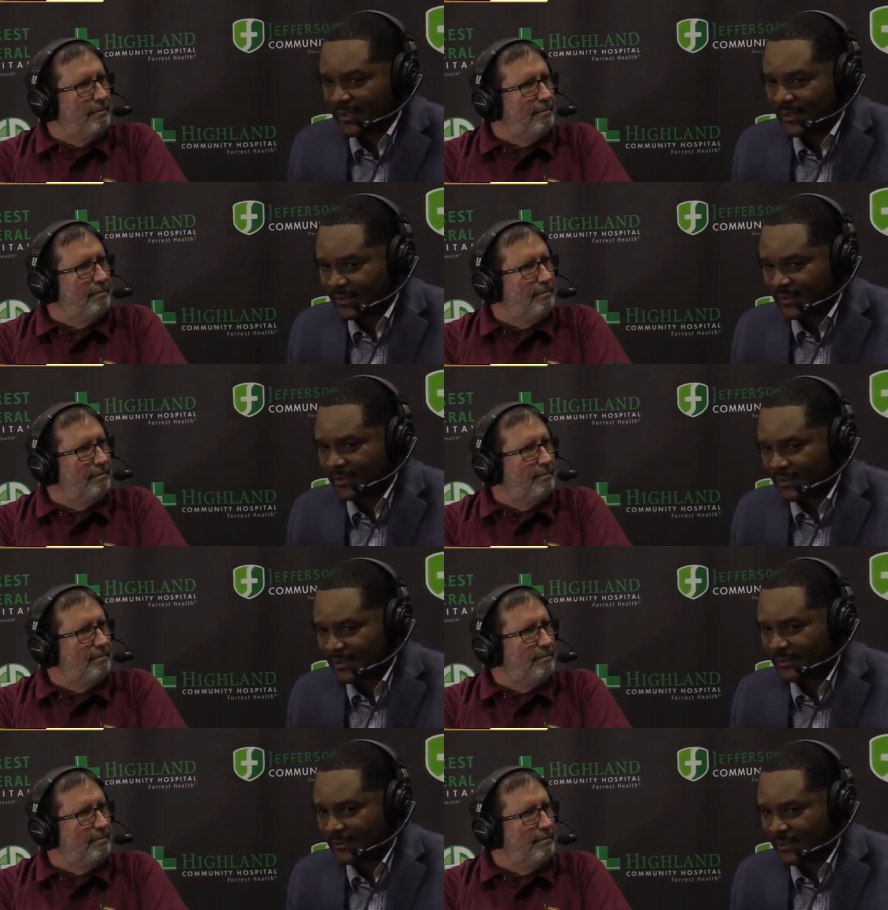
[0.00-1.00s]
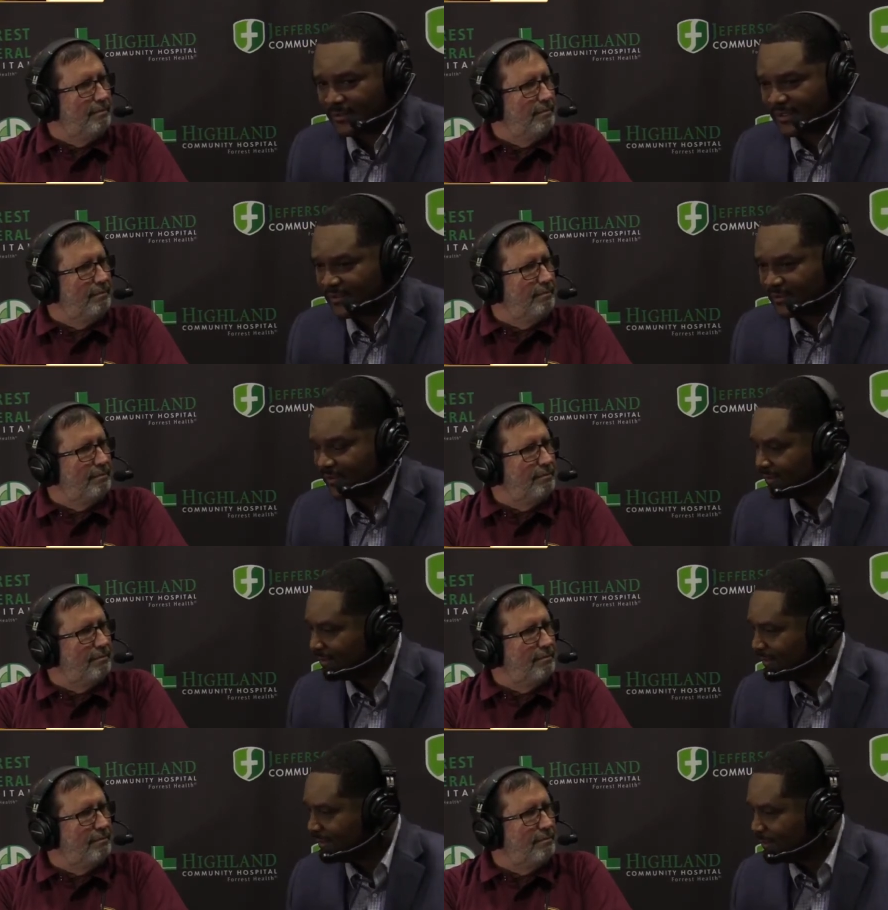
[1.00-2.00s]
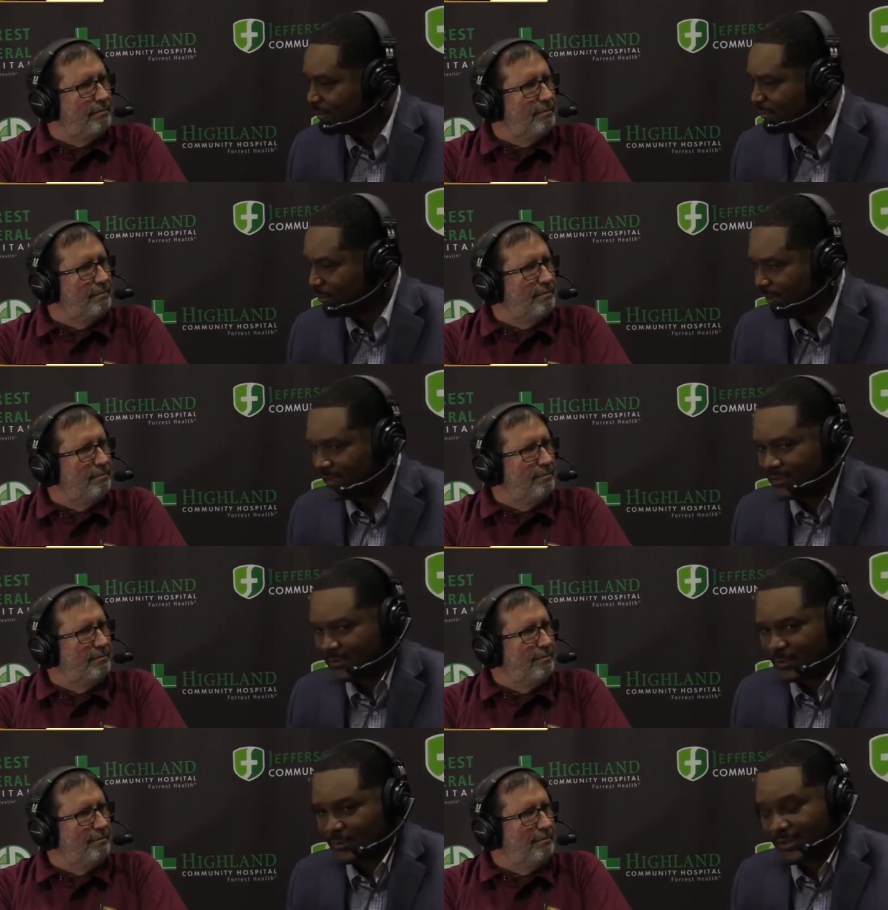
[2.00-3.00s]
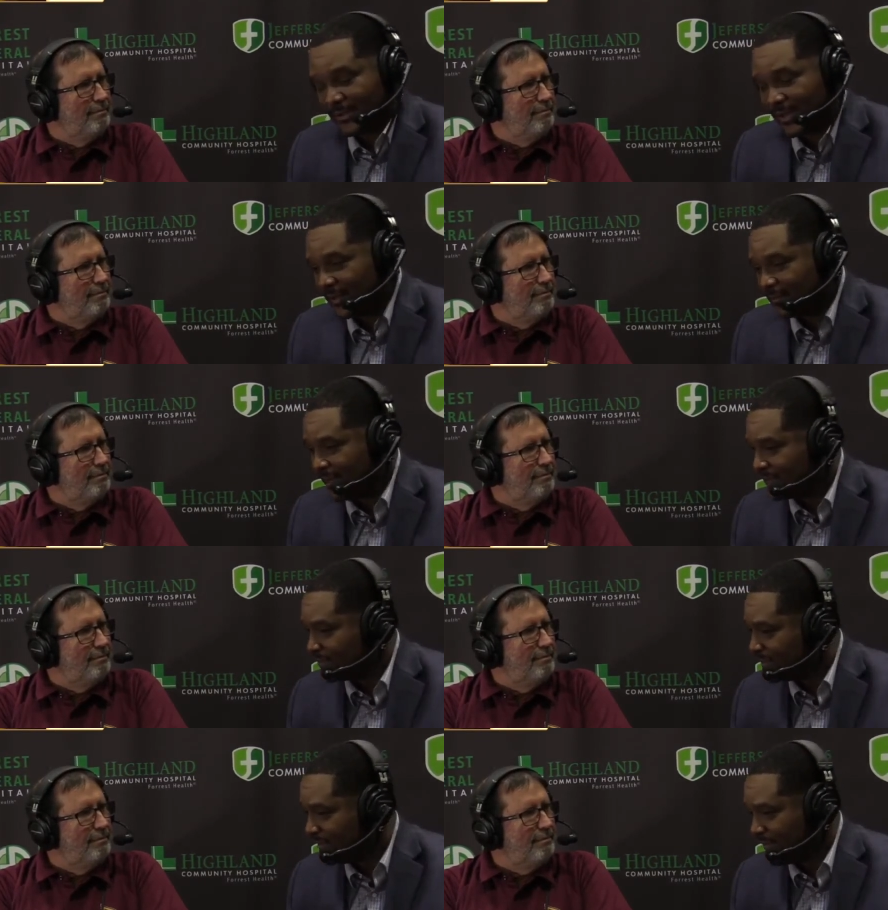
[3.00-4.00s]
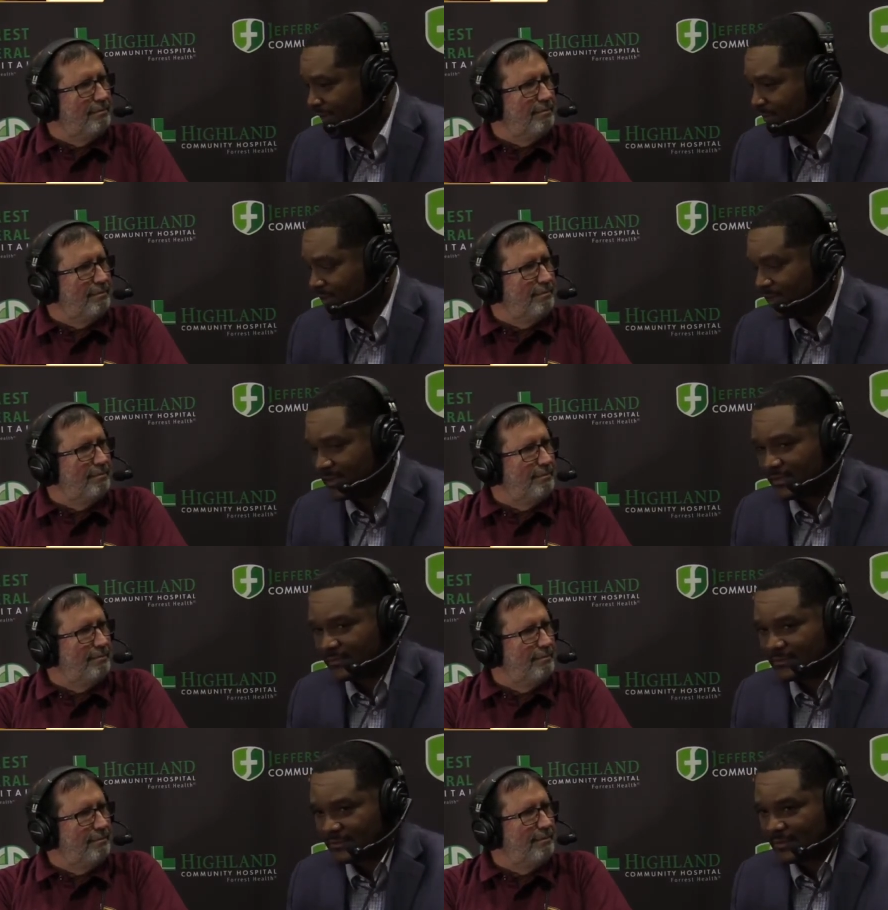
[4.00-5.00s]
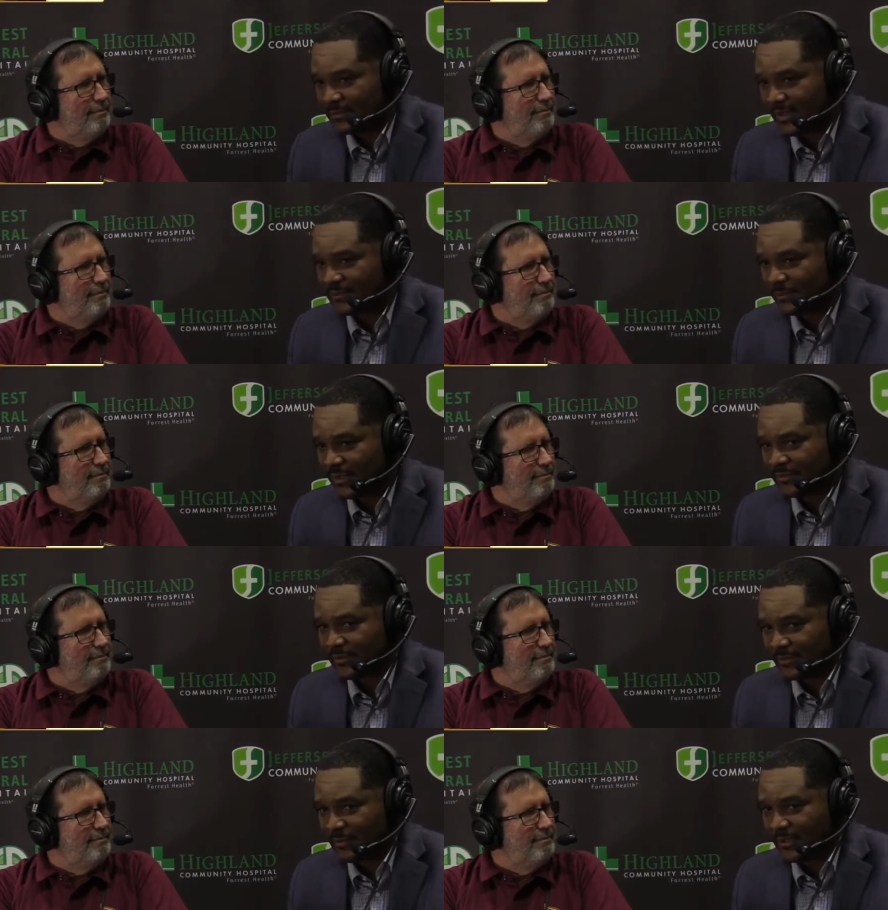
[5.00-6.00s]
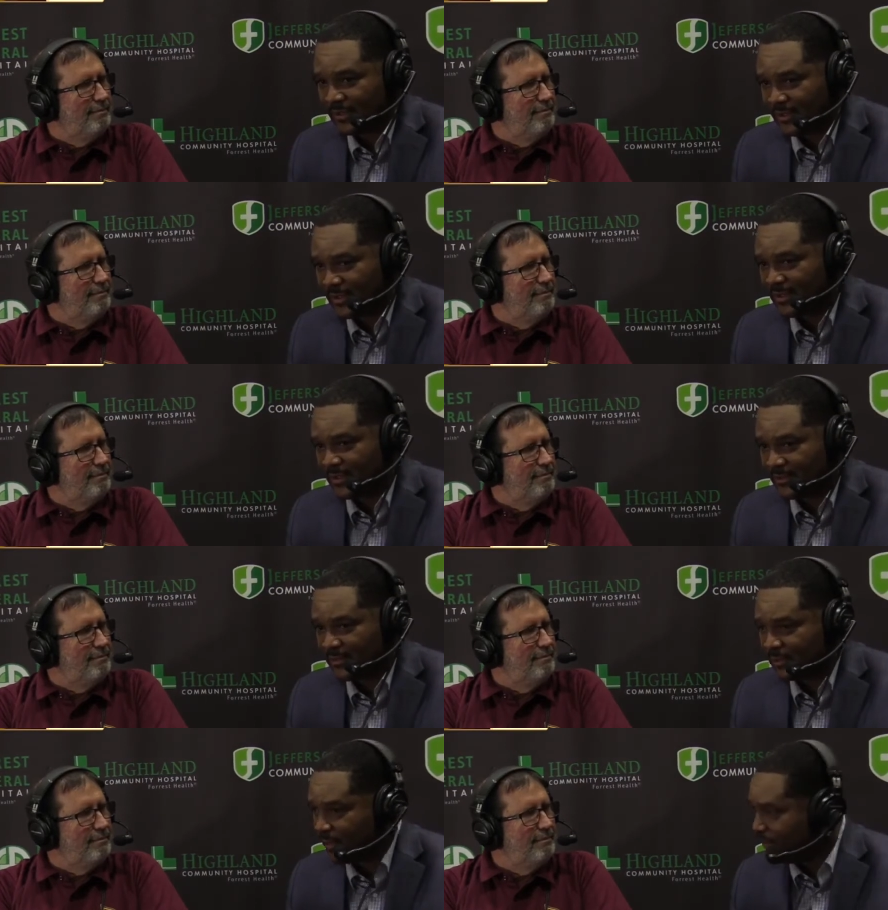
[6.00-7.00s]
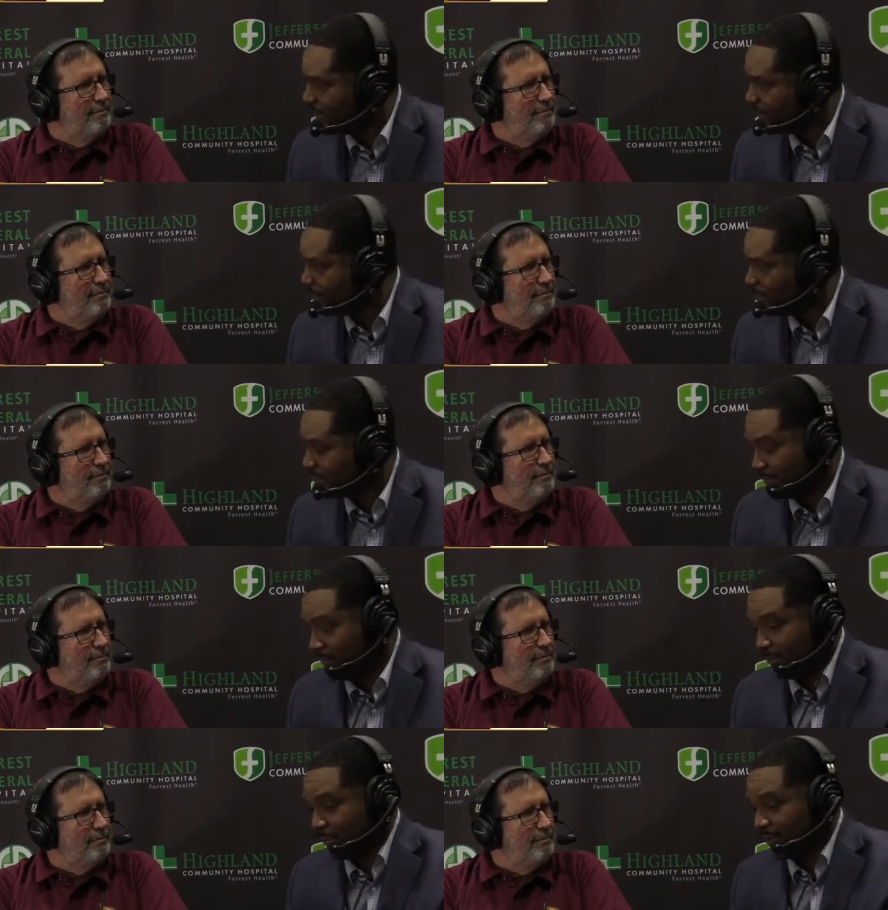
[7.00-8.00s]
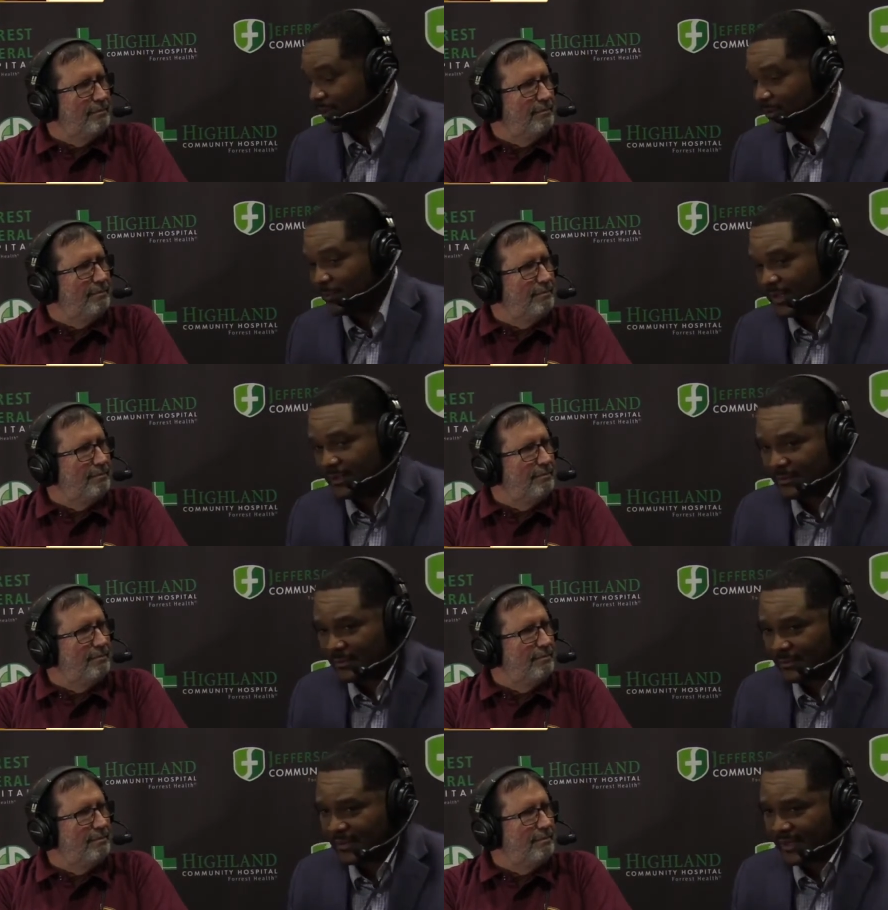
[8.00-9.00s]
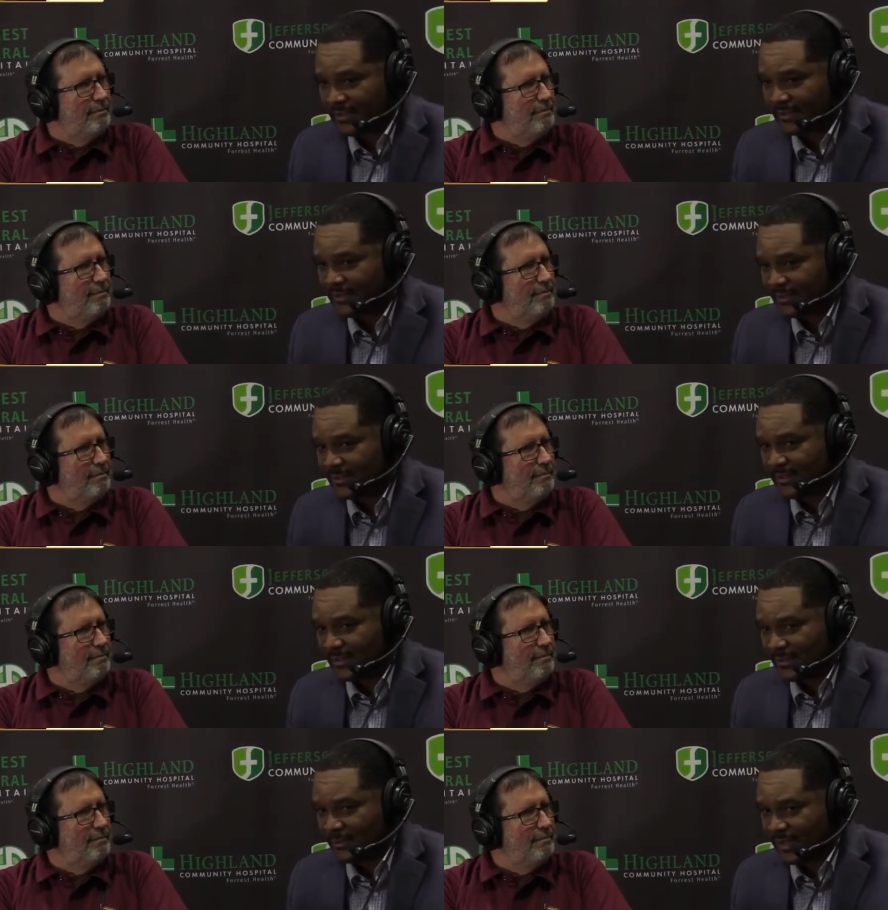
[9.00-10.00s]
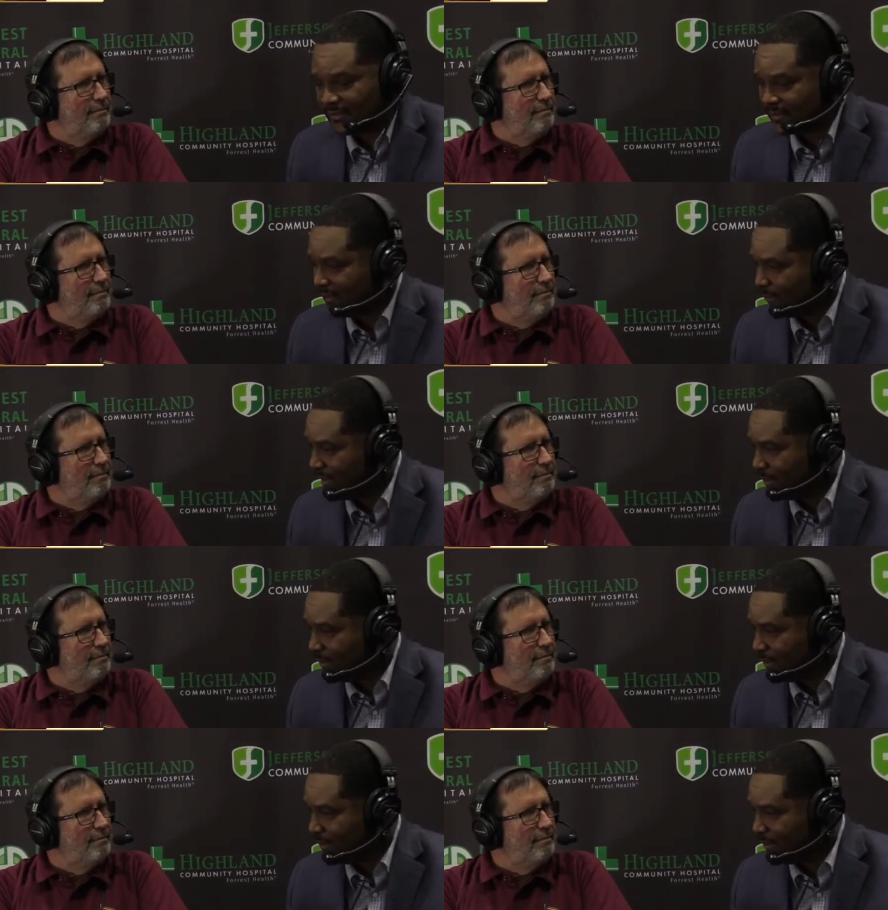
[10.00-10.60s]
Speaker 1: and uh, you know this this it'll be sweet, you know. But we got we got some tough games ahead of us. You know, next week is going to be it's going to be a pivotal, you know, really big week. You know, we gotta we gotta see if we can